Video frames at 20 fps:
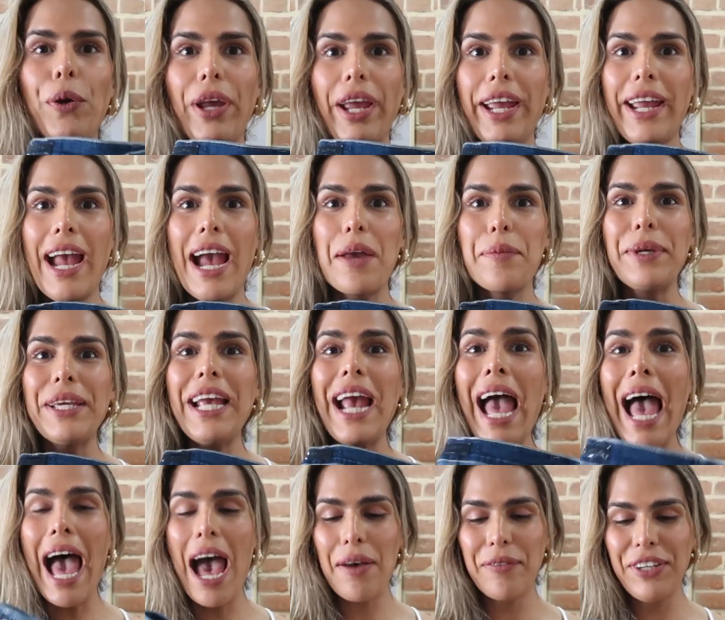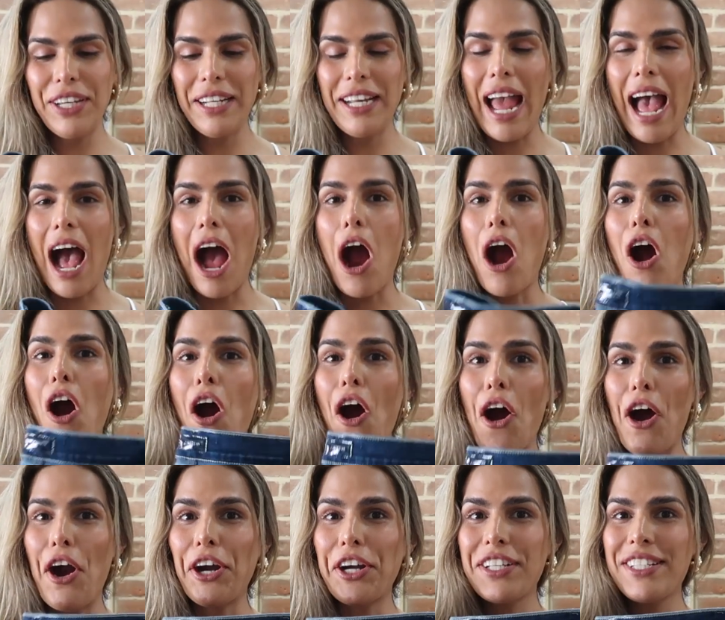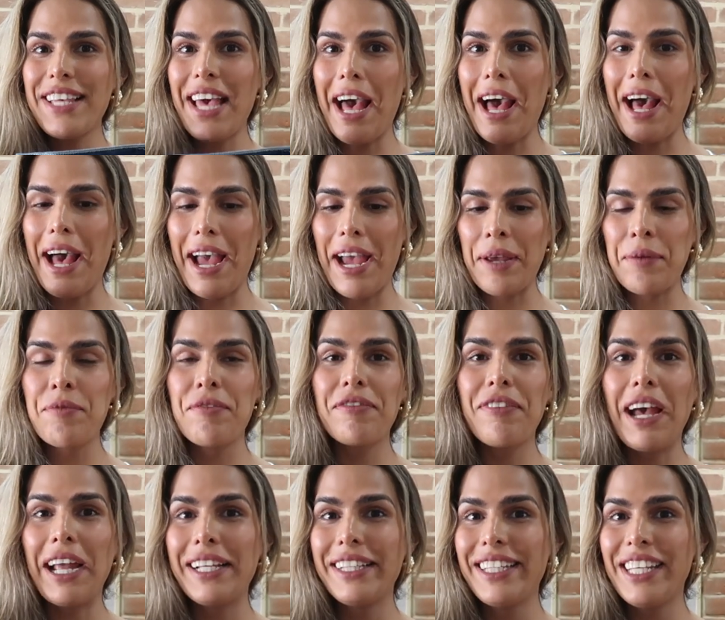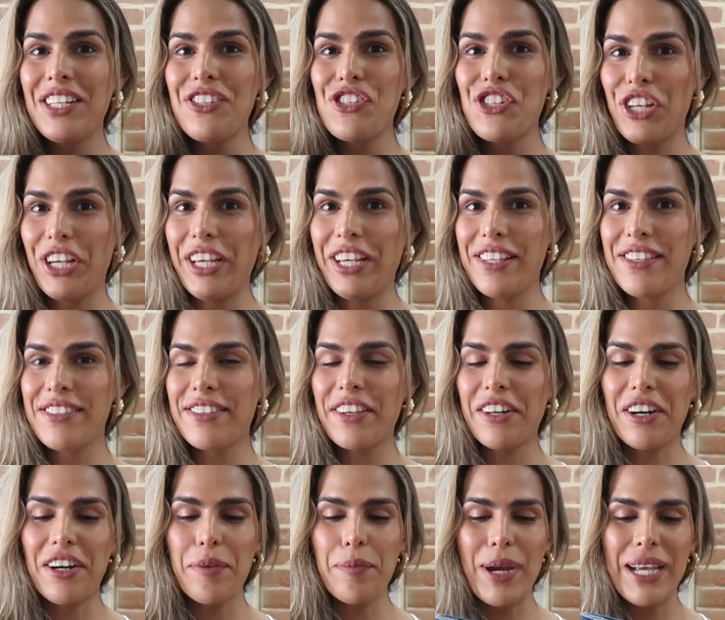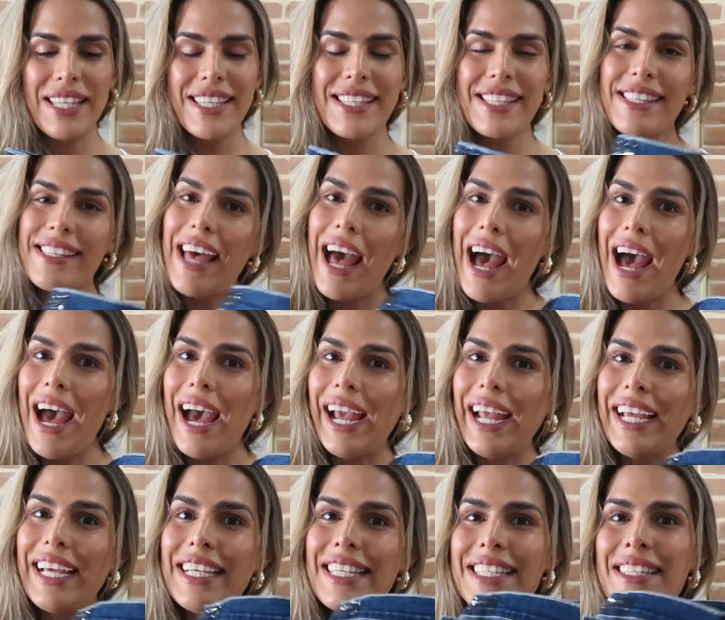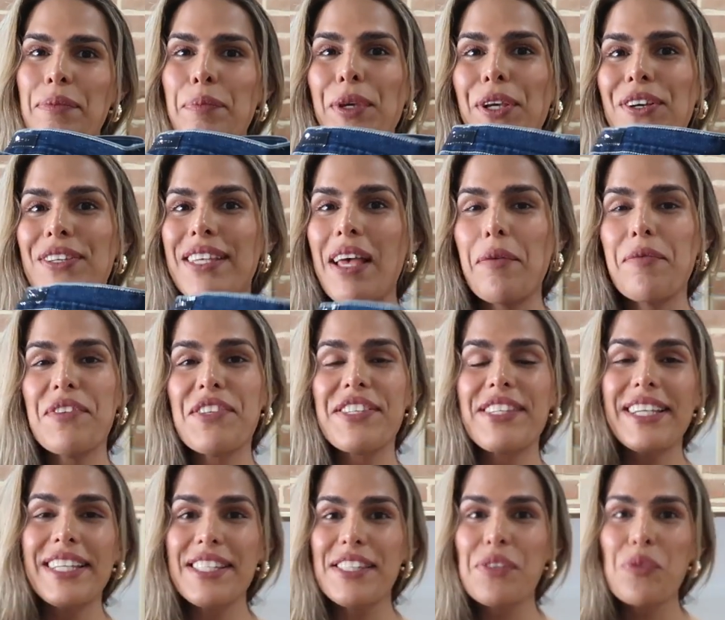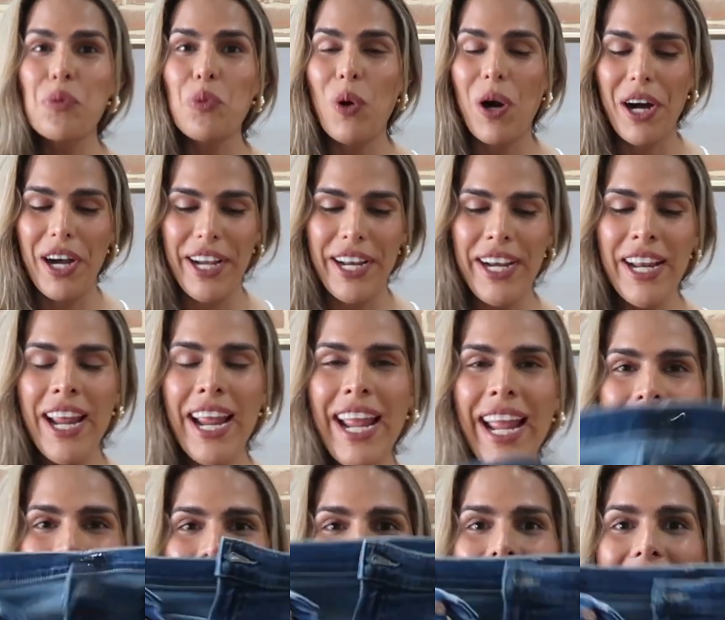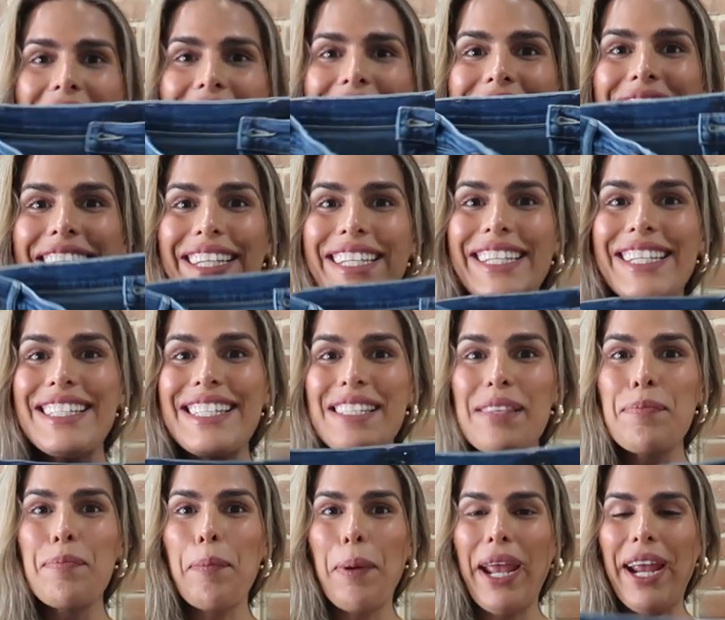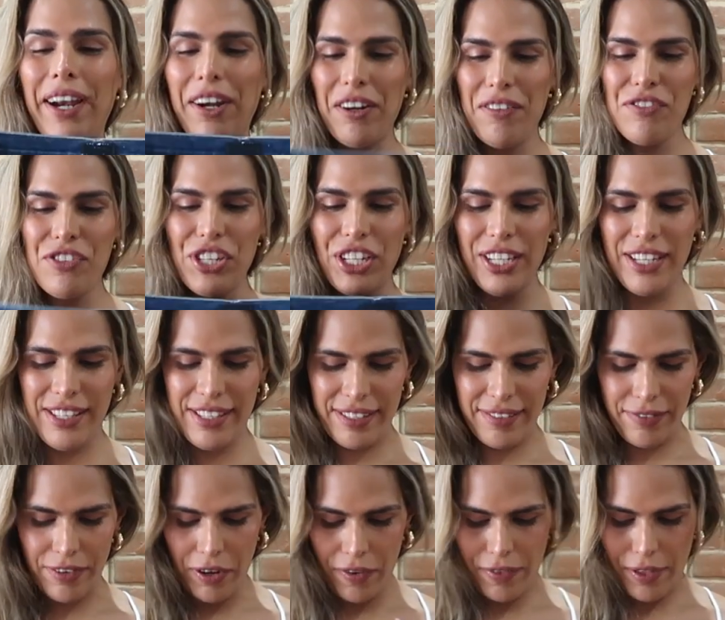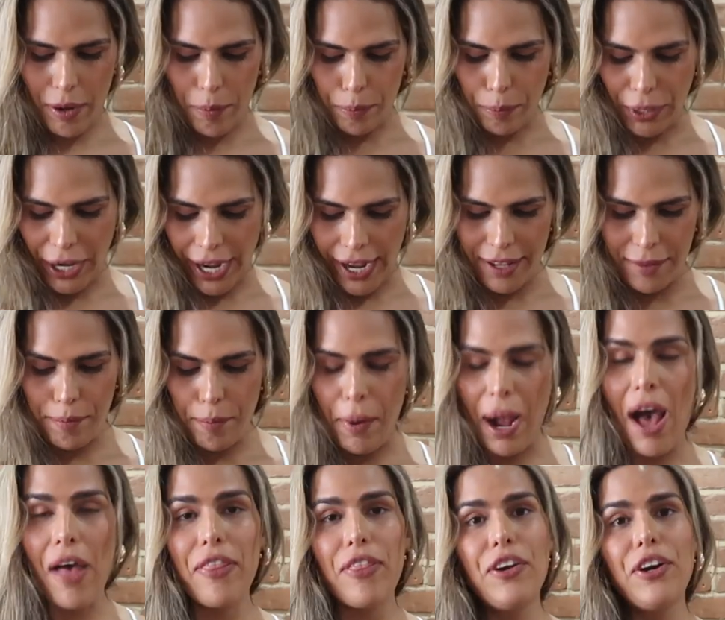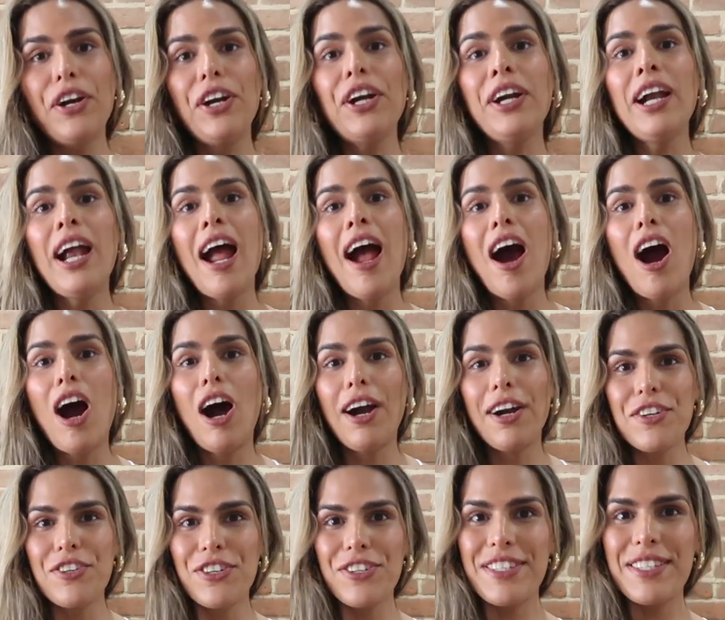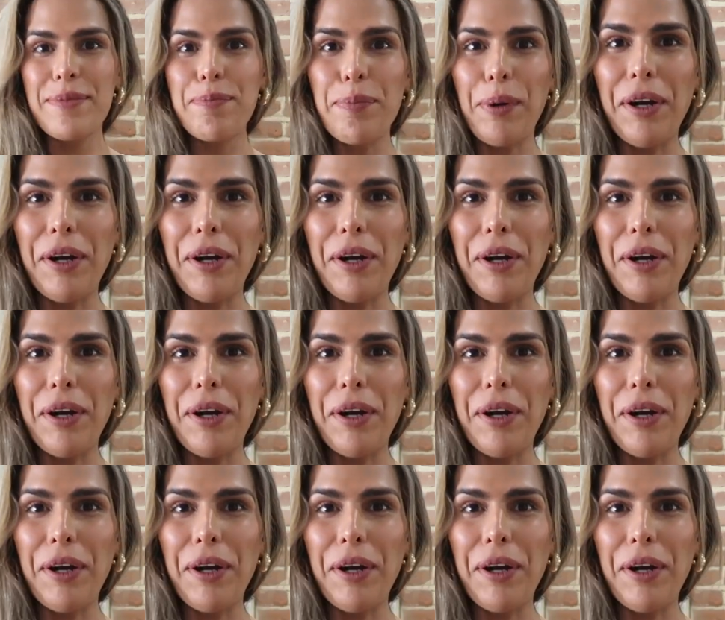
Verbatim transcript: Okay, I've been having a hard time finding jeans that are my size because I'm 6'1", and this pair of jeans from the brand Mother are just